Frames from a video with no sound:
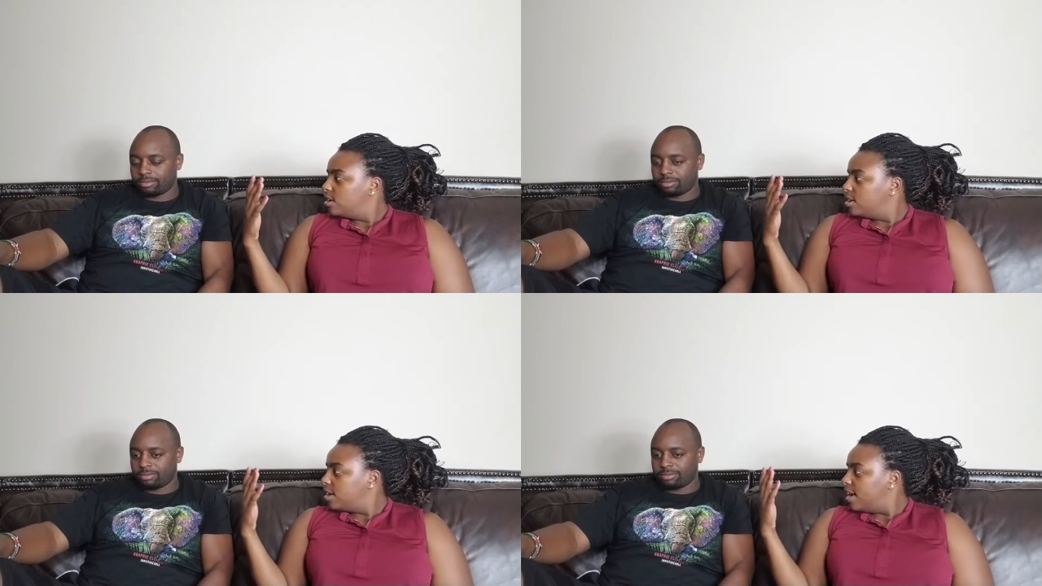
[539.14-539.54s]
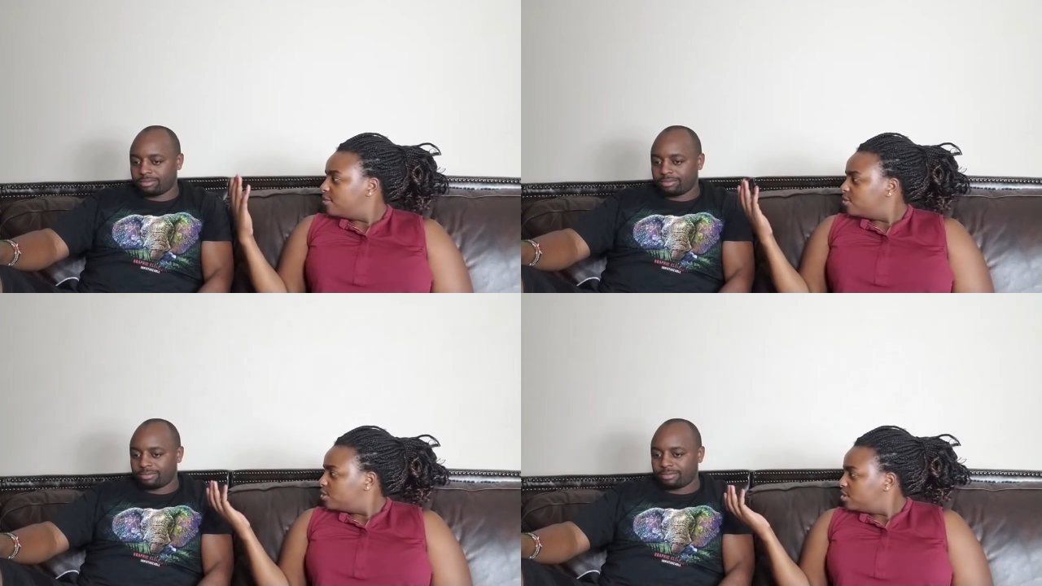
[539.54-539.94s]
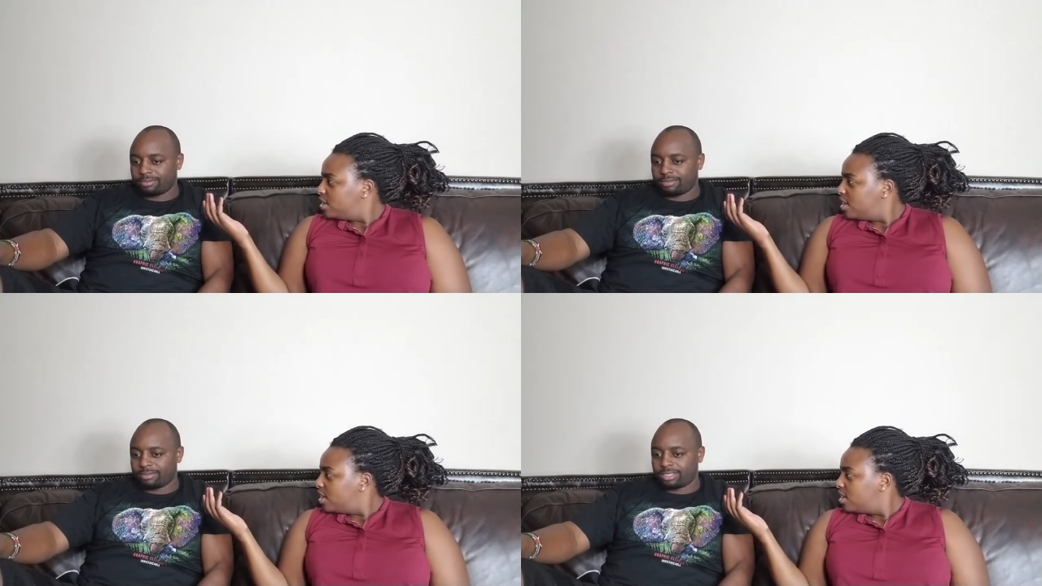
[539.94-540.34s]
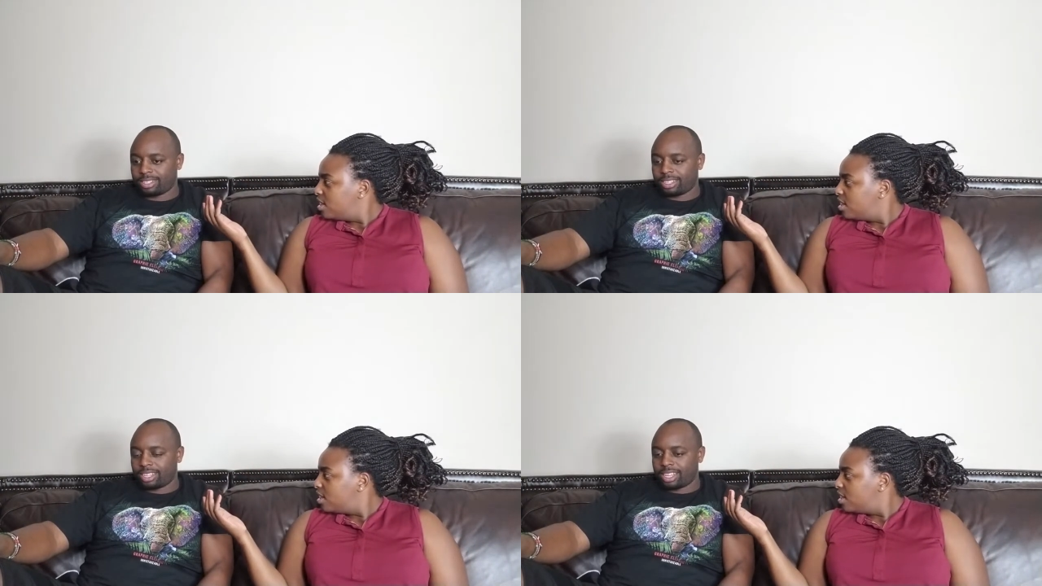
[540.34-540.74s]
Speaker 1: Have you said?
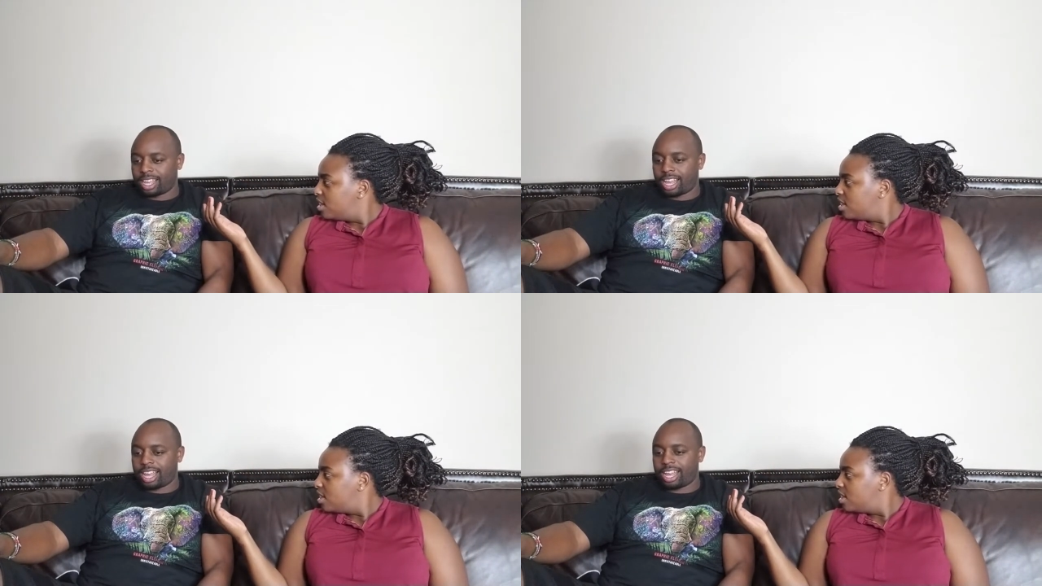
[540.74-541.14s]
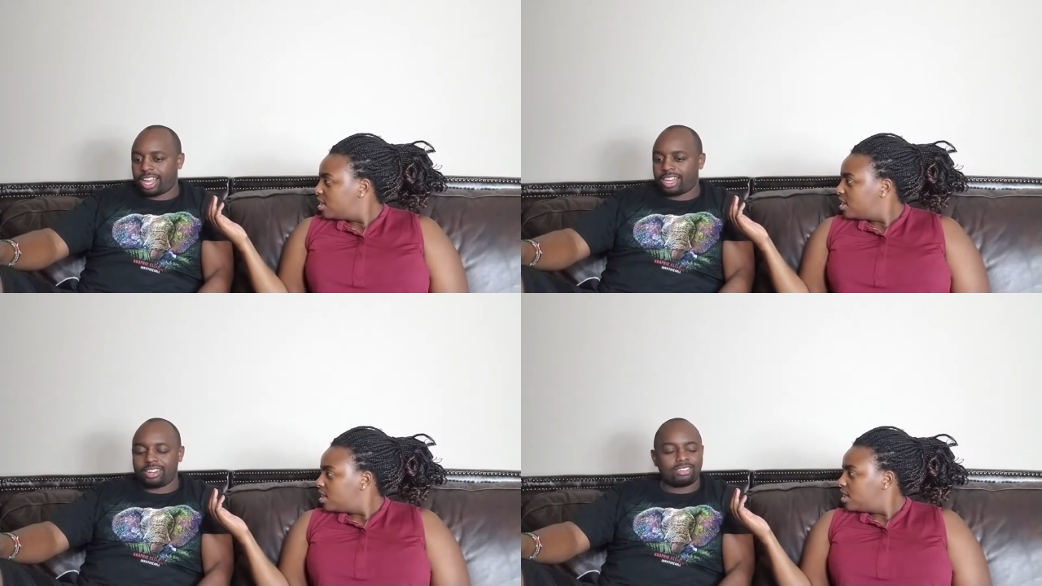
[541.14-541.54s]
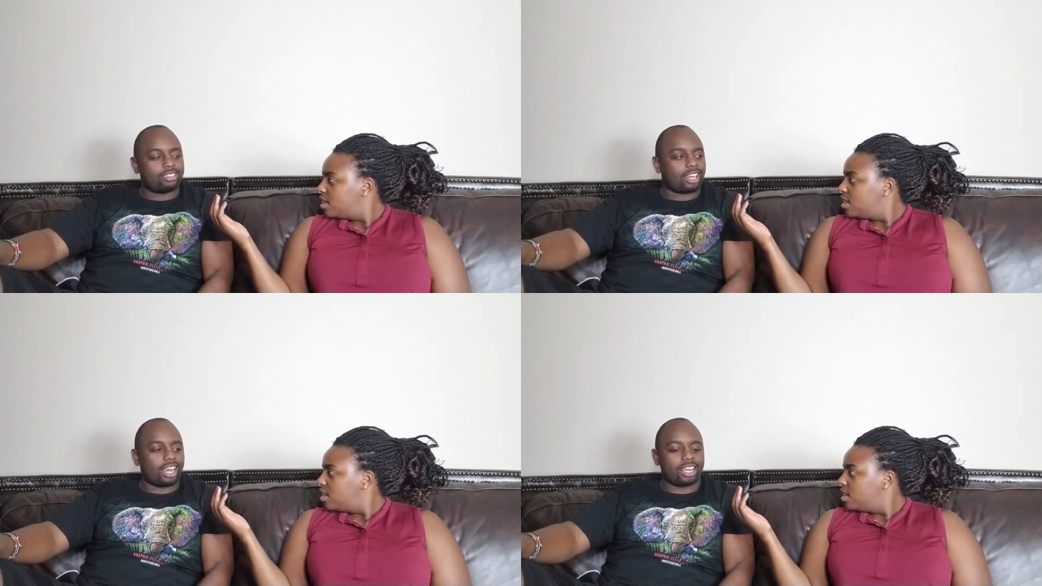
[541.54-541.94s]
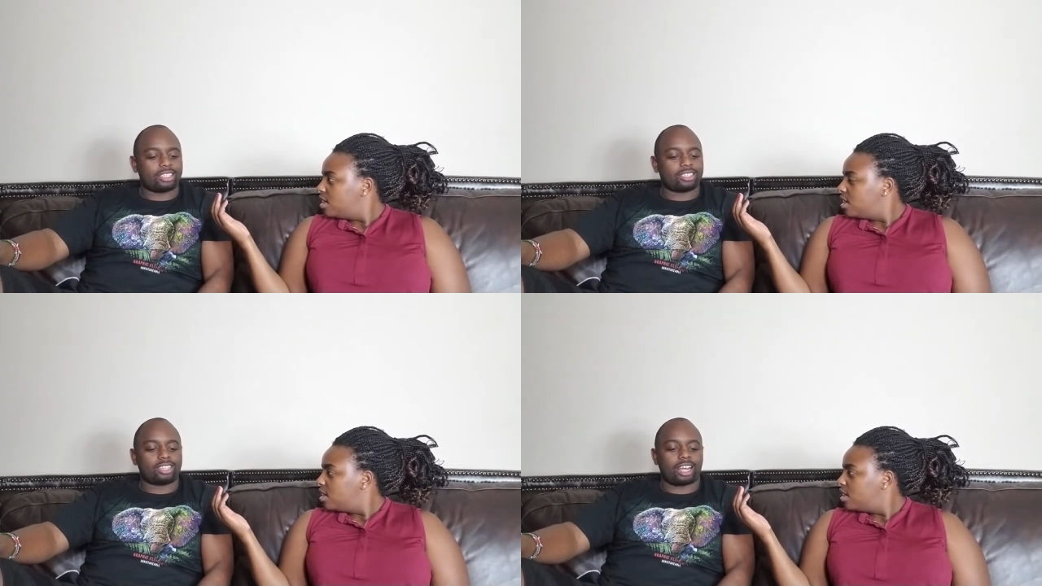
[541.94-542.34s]
Speaker 2: I know.
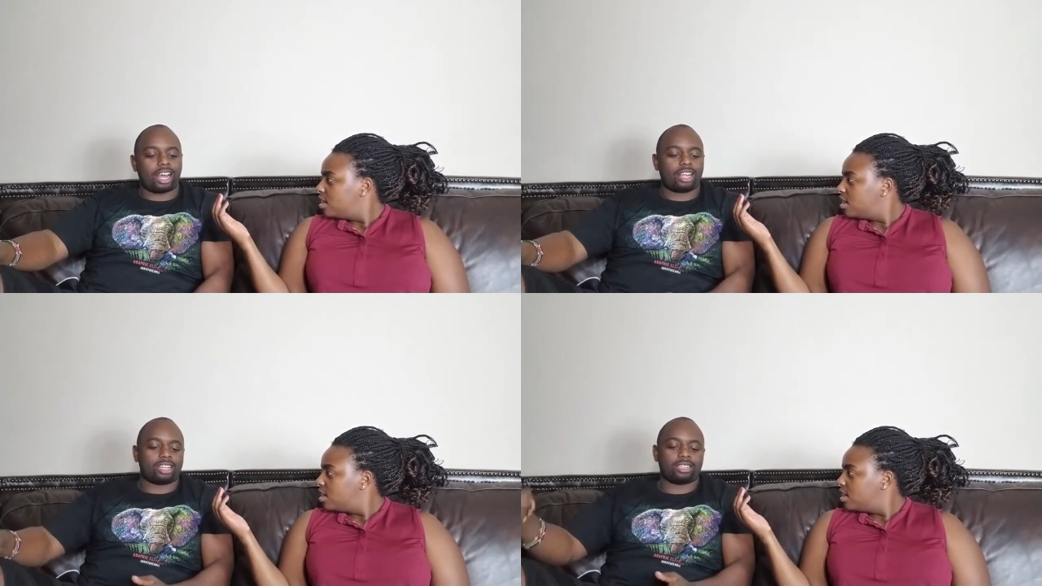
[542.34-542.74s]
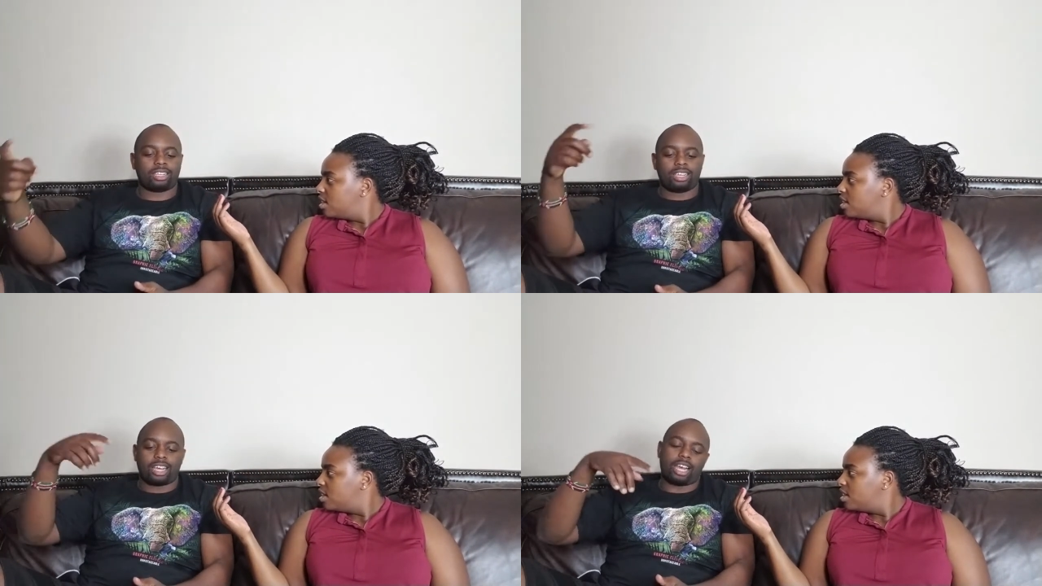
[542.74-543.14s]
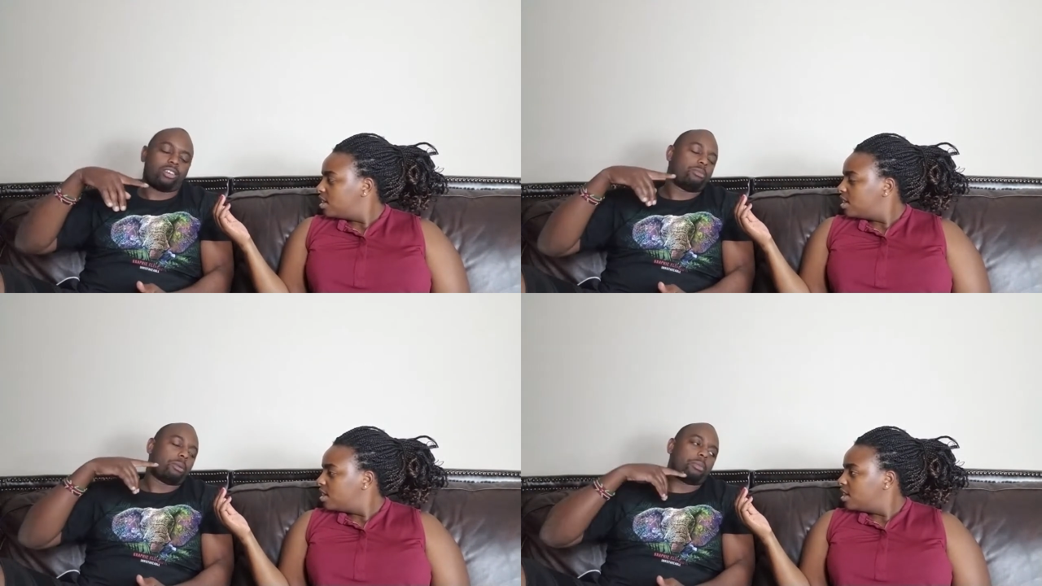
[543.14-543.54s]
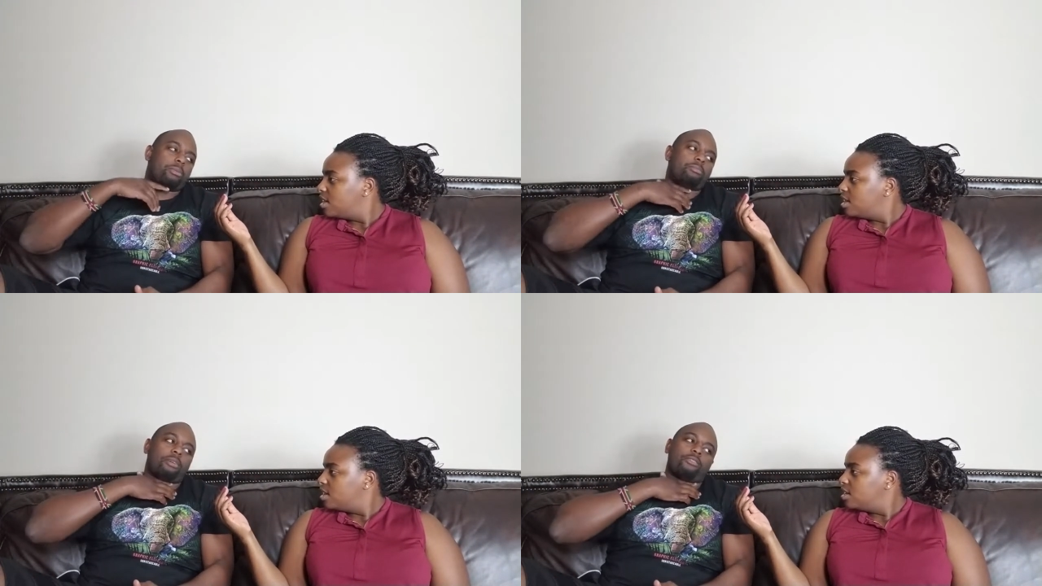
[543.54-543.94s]
I don't remember
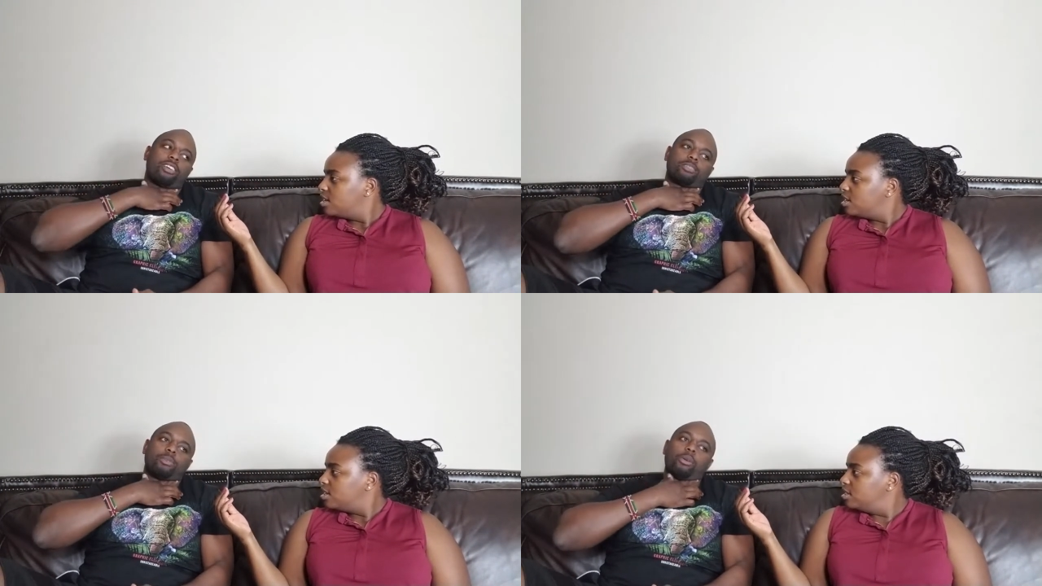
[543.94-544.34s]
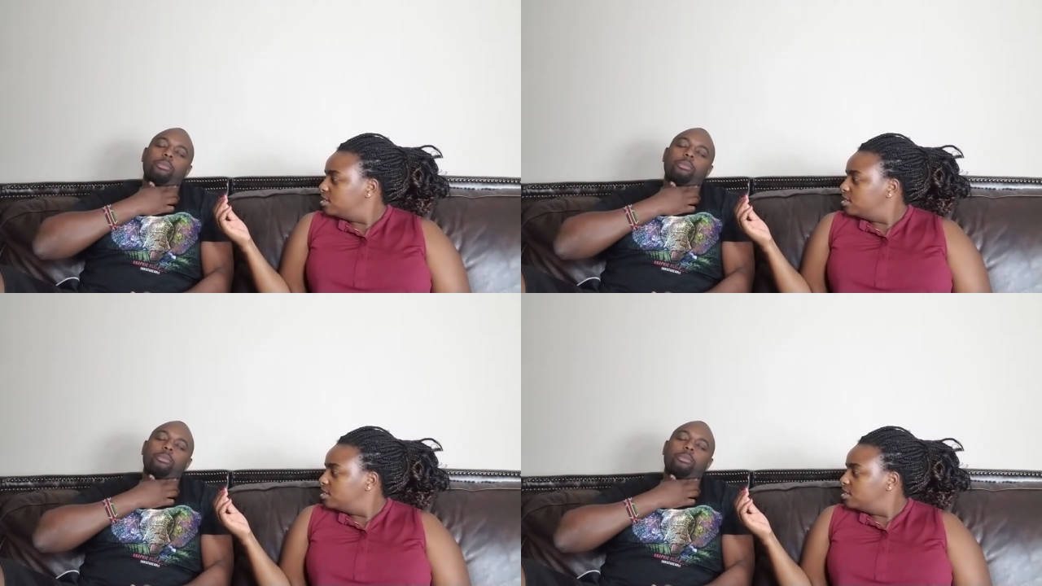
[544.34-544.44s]
my first point,